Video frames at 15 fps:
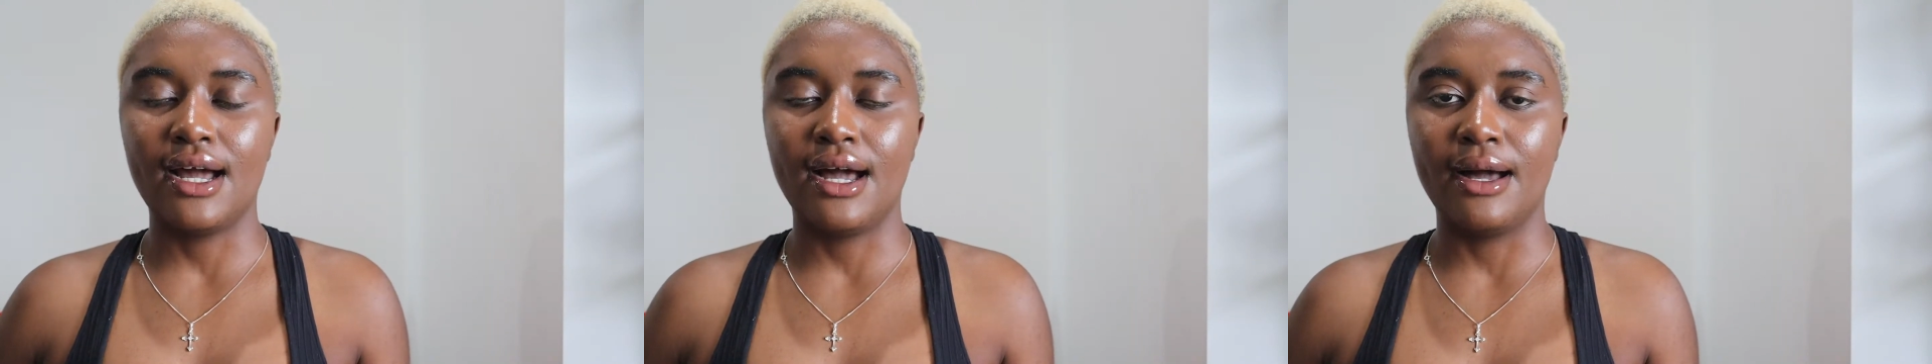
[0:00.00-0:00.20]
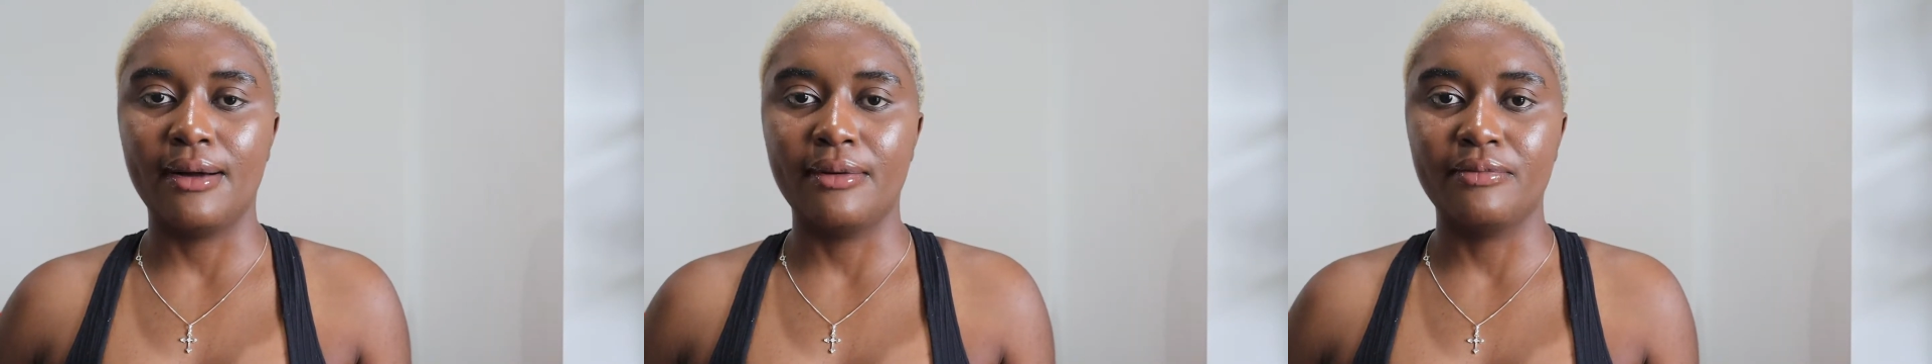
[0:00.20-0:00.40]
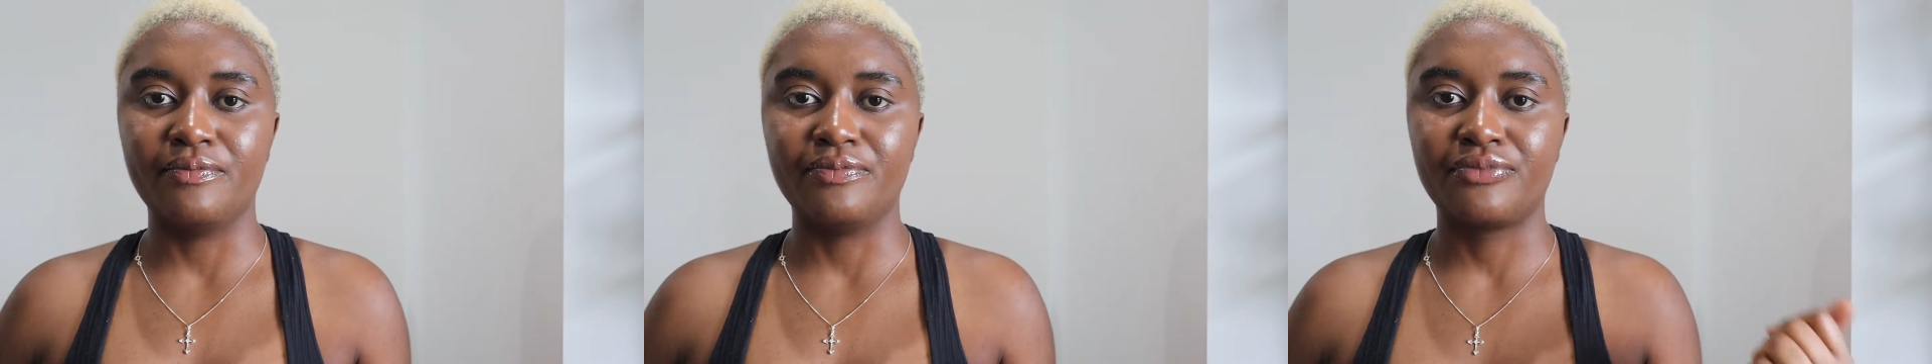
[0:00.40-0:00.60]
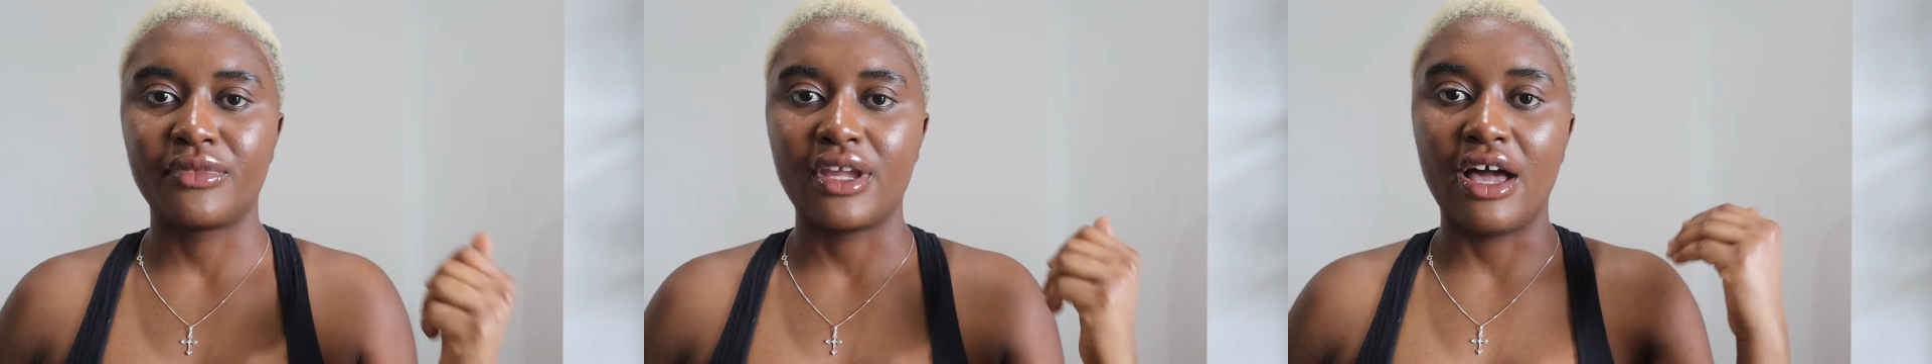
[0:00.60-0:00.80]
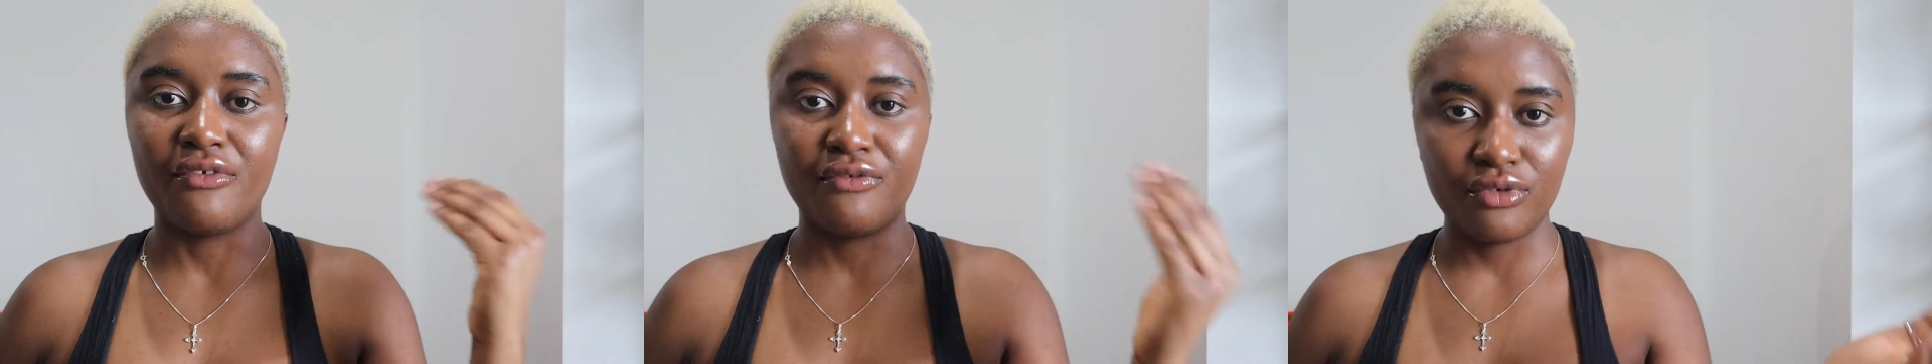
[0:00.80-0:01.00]

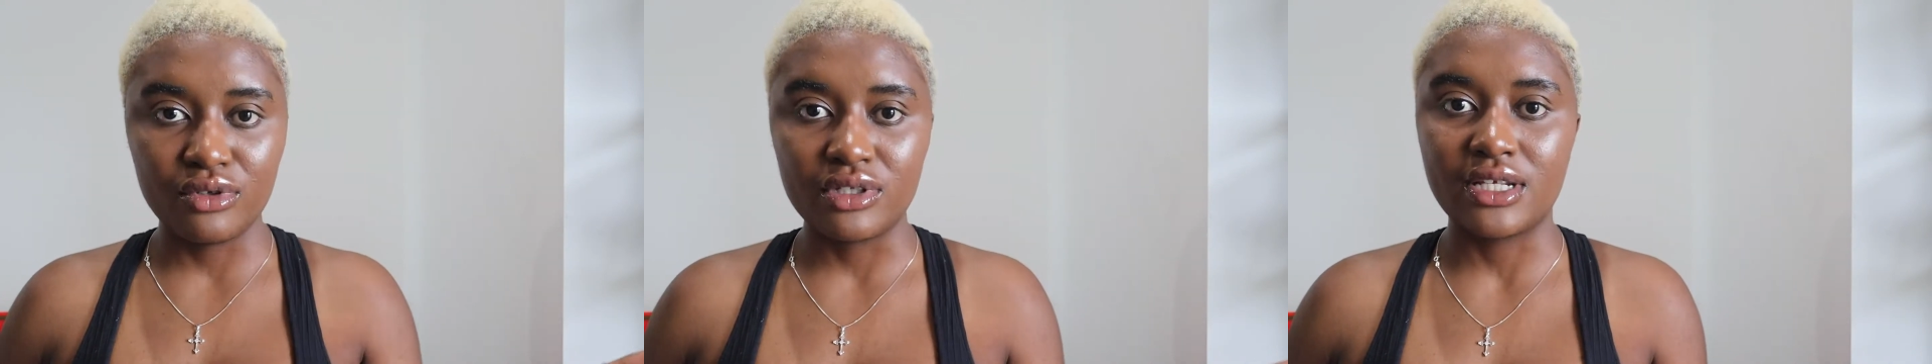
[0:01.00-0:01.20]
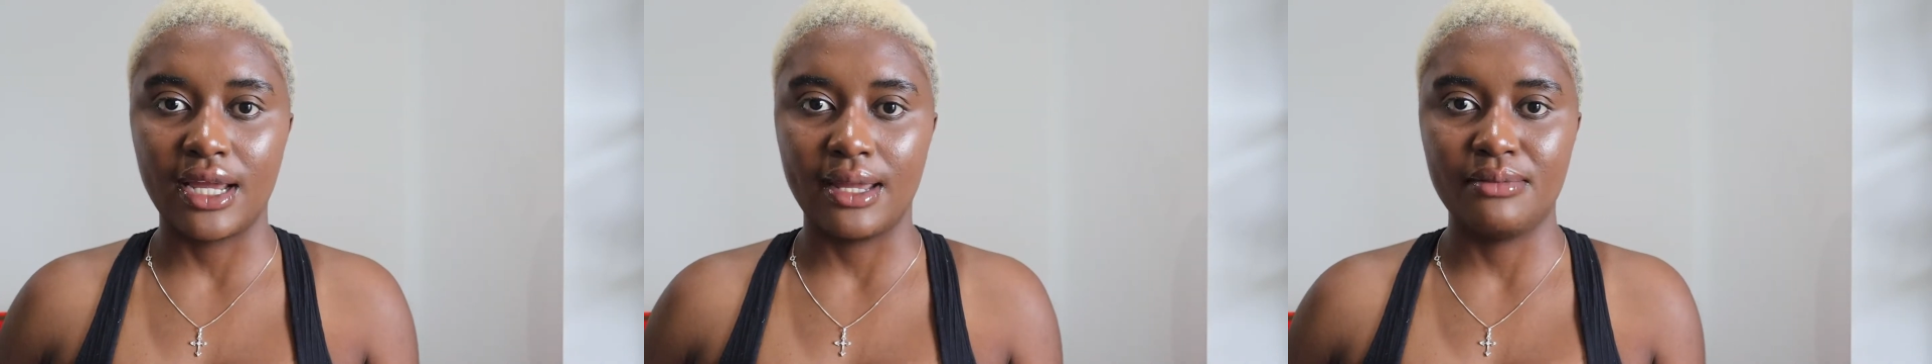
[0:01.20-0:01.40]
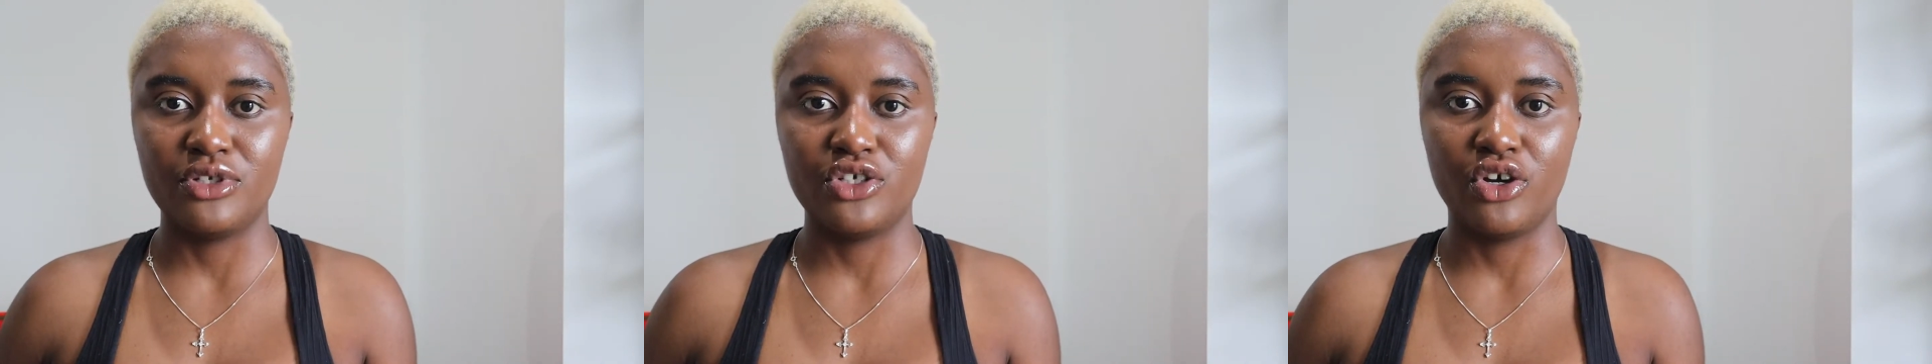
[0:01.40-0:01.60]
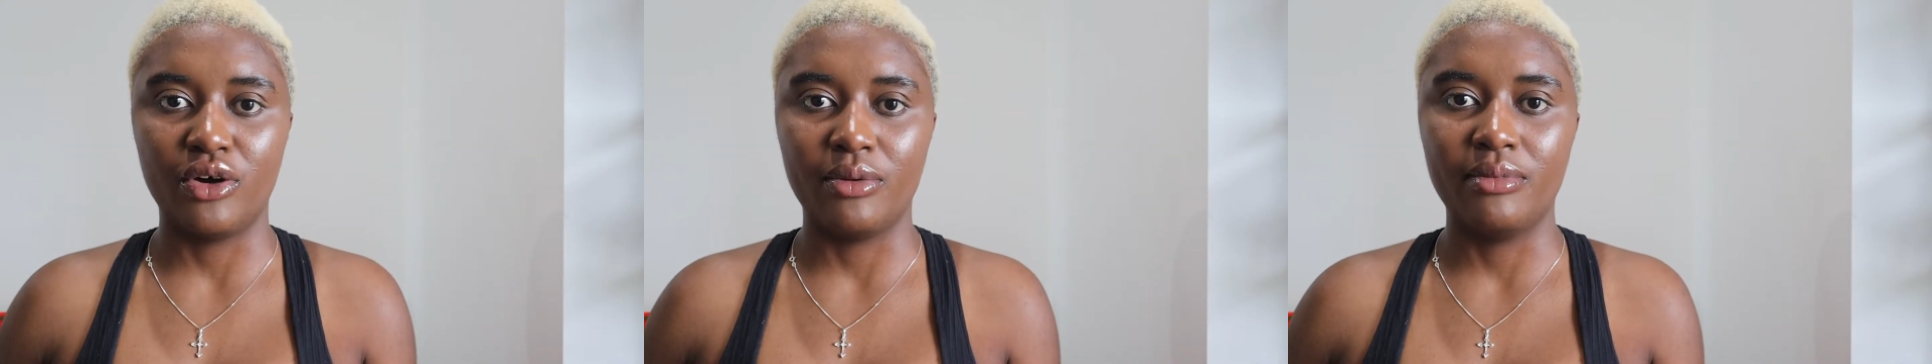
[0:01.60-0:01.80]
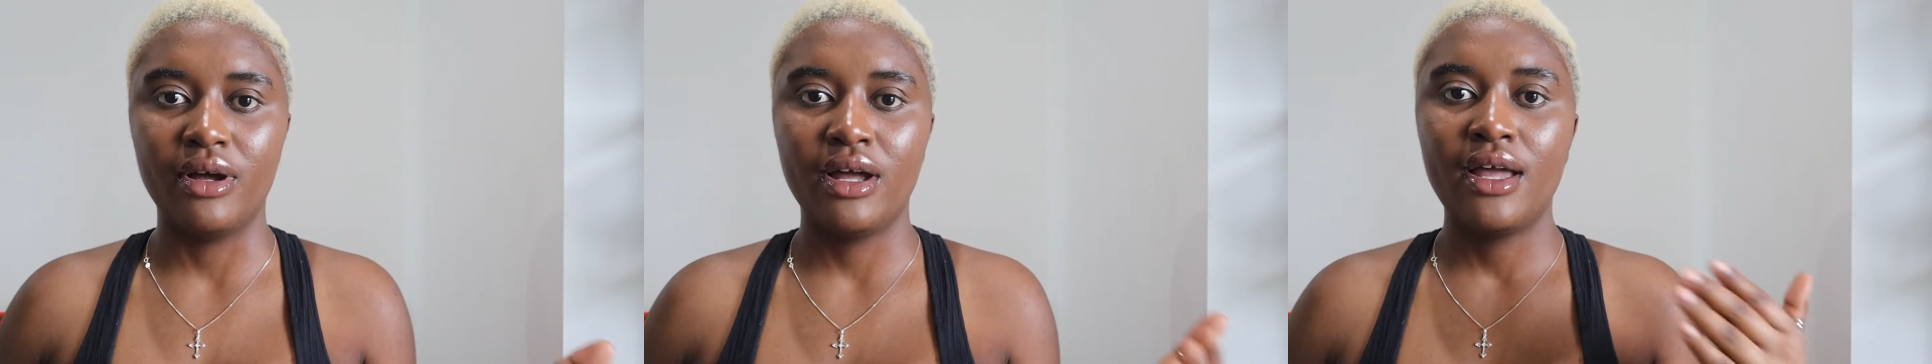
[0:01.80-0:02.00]
a full-time
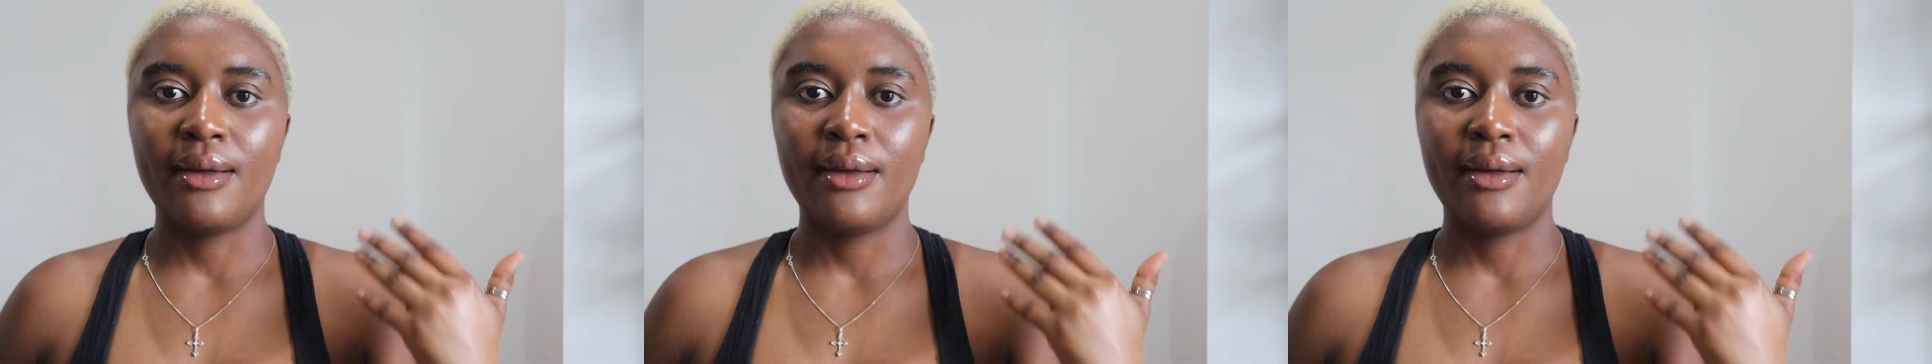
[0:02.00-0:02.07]
job